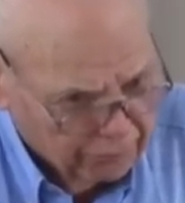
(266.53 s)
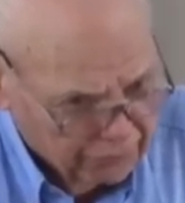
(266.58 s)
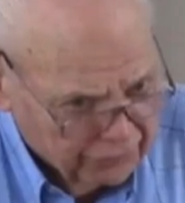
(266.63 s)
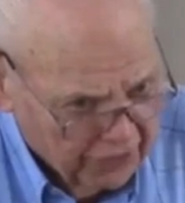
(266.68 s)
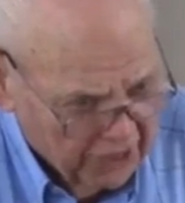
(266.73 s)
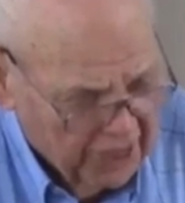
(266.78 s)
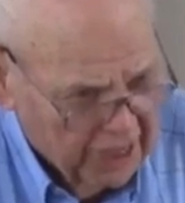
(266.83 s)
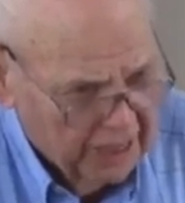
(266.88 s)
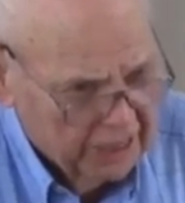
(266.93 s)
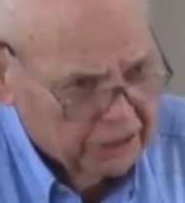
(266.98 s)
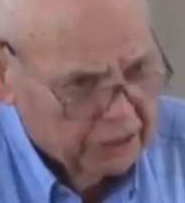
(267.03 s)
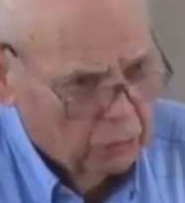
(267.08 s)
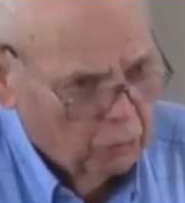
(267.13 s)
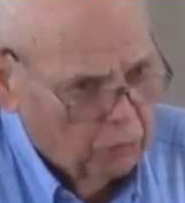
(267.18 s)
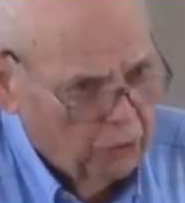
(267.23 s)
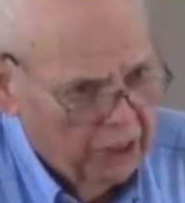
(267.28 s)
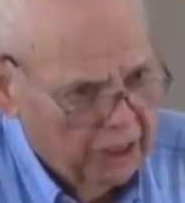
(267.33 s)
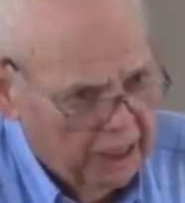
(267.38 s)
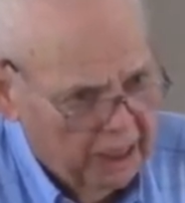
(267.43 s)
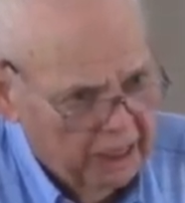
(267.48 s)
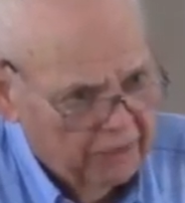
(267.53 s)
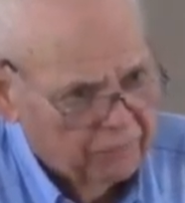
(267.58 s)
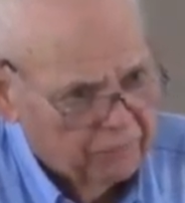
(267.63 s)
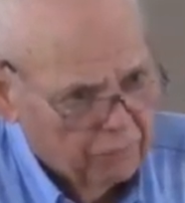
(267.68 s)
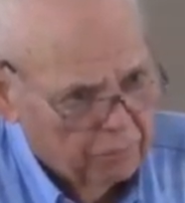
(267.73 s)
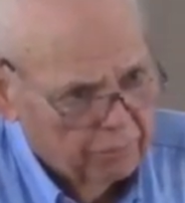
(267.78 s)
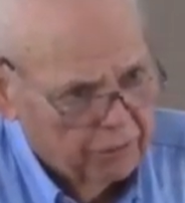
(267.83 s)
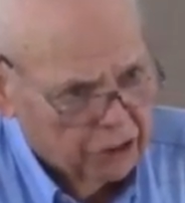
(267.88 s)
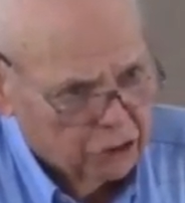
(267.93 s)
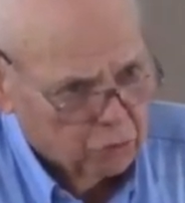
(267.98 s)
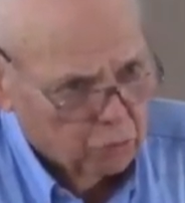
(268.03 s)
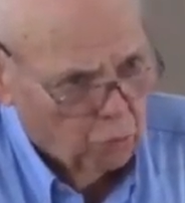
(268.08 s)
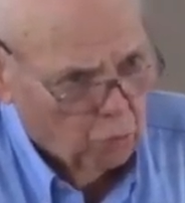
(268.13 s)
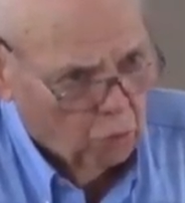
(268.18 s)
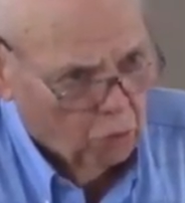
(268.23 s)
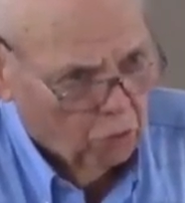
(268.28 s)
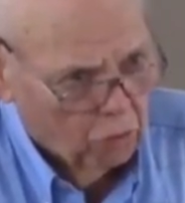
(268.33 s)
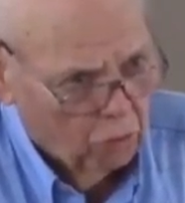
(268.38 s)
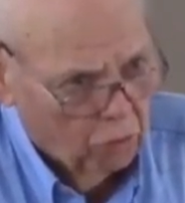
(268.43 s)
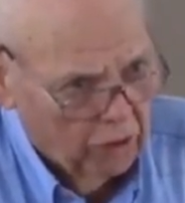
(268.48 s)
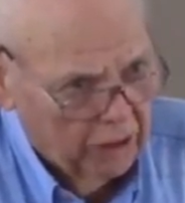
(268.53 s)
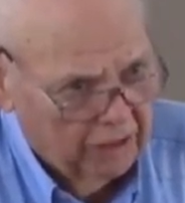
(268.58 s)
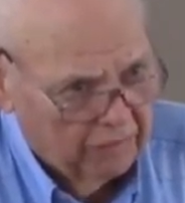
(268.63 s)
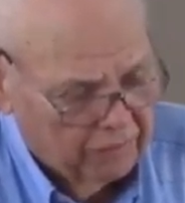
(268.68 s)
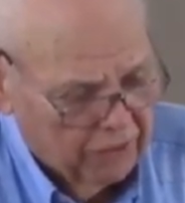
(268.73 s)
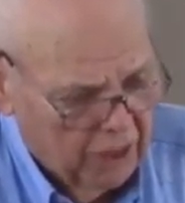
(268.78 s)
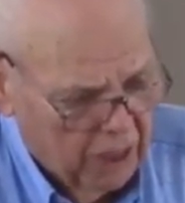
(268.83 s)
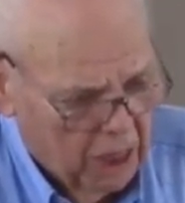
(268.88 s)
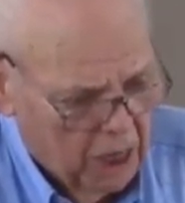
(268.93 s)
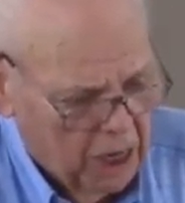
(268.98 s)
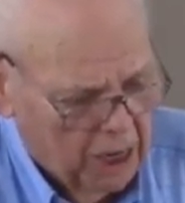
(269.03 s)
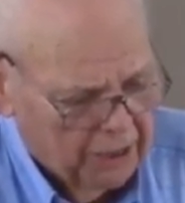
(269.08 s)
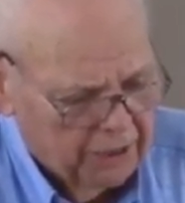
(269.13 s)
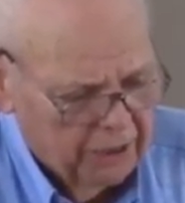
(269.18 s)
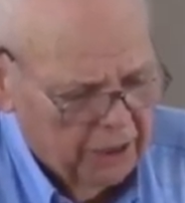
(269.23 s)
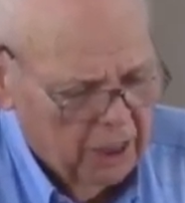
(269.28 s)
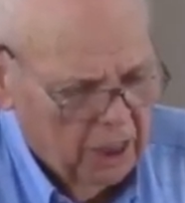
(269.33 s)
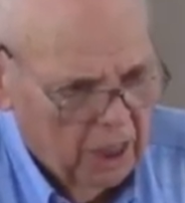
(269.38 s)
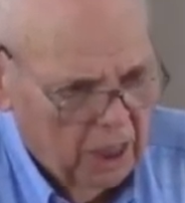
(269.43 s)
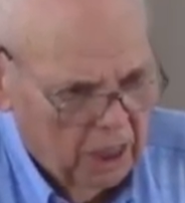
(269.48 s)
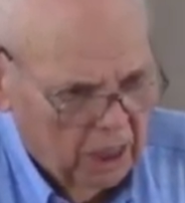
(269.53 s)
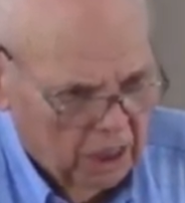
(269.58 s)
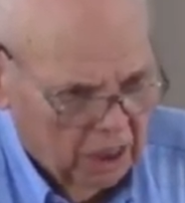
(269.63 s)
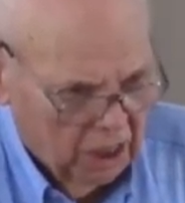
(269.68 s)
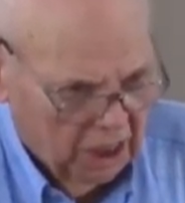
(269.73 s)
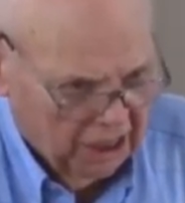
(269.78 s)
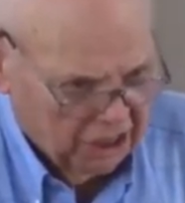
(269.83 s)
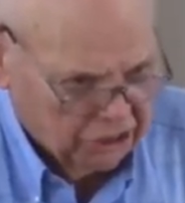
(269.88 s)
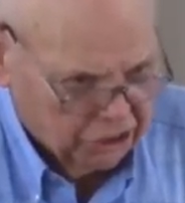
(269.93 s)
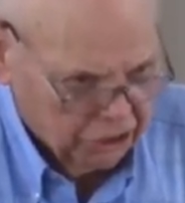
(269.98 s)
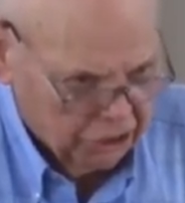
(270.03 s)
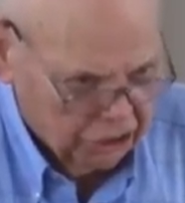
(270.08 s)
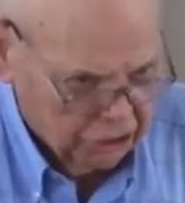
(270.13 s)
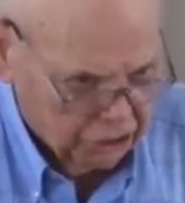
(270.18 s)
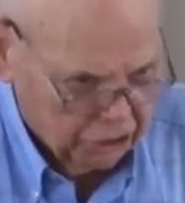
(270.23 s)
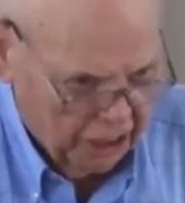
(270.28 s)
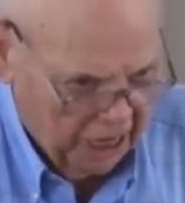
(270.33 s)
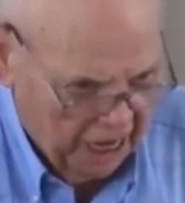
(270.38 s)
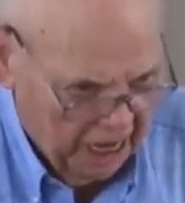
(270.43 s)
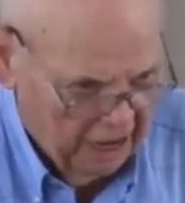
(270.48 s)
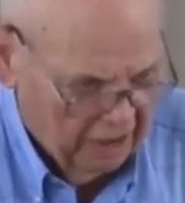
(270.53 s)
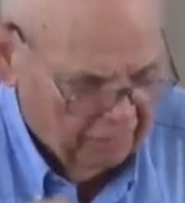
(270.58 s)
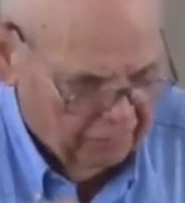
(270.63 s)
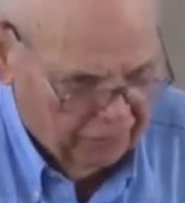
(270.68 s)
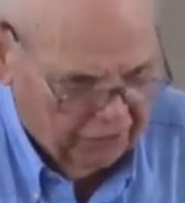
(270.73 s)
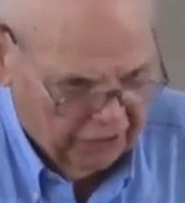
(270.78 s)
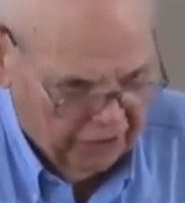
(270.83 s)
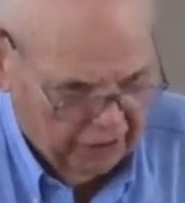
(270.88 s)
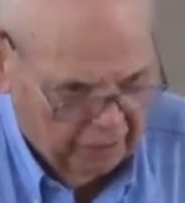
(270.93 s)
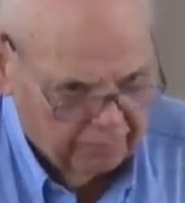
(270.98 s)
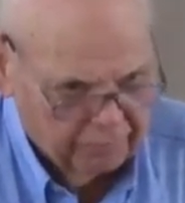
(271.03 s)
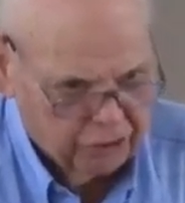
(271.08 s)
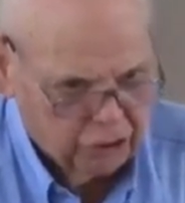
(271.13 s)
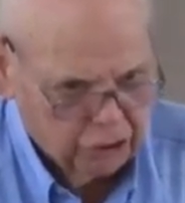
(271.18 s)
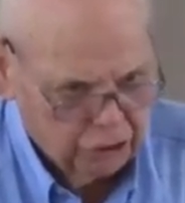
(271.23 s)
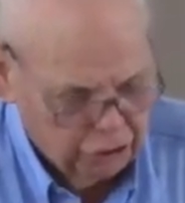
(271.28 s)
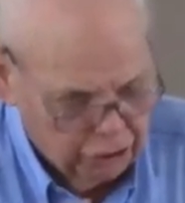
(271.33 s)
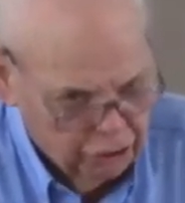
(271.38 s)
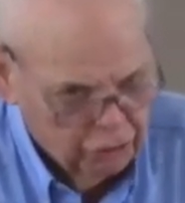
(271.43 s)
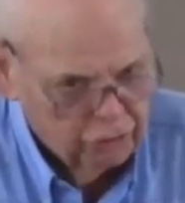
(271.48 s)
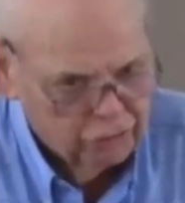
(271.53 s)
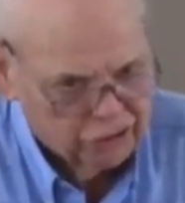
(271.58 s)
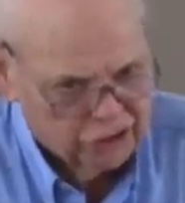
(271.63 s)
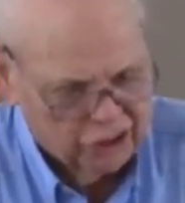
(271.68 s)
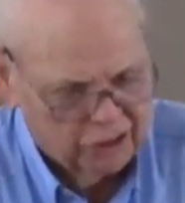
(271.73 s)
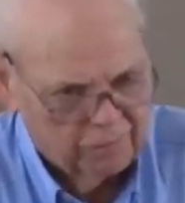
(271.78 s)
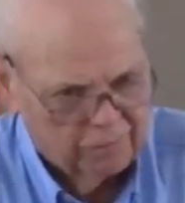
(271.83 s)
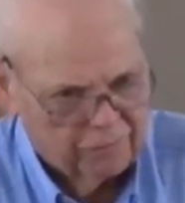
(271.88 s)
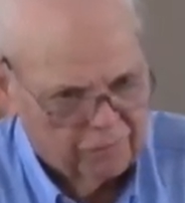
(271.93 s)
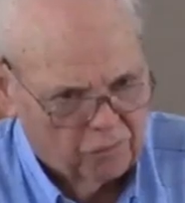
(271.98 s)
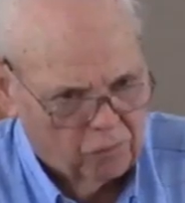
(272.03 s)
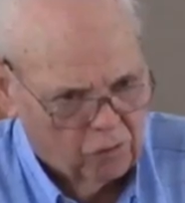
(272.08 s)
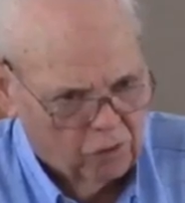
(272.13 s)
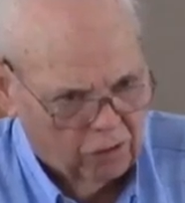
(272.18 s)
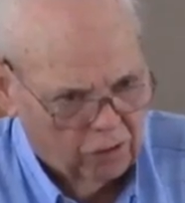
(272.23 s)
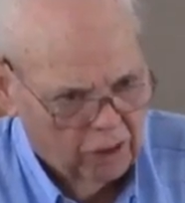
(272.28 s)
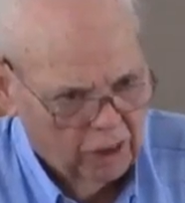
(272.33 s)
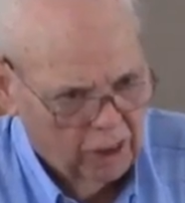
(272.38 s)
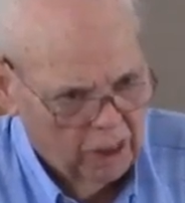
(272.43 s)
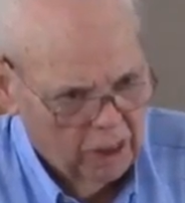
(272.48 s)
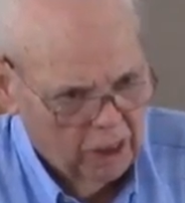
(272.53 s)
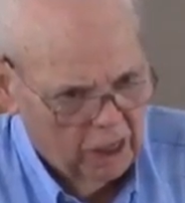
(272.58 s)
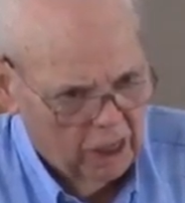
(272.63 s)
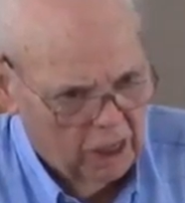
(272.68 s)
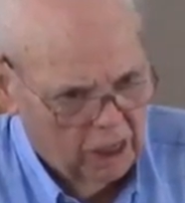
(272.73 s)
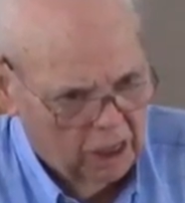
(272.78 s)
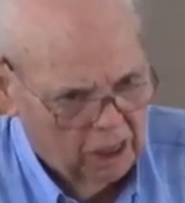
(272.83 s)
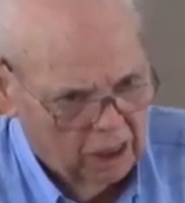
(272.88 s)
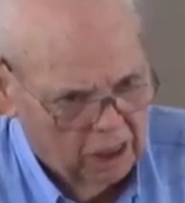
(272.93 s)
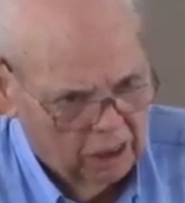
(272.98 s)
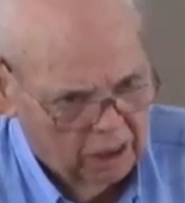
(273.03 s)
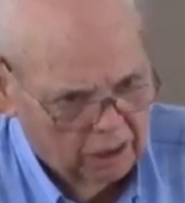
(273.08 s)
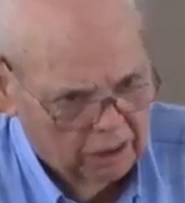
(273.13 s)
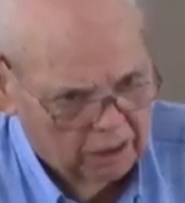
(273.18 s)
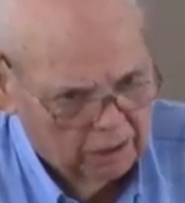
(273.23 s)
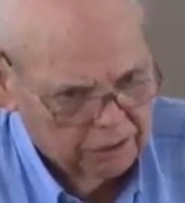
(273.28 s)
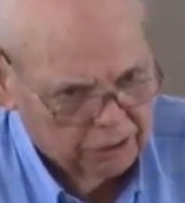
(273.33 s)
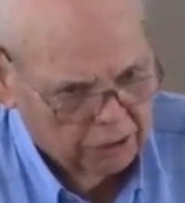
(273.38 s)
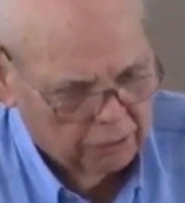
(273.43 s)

things that we get from this world, if God lets us have them to use them for uh,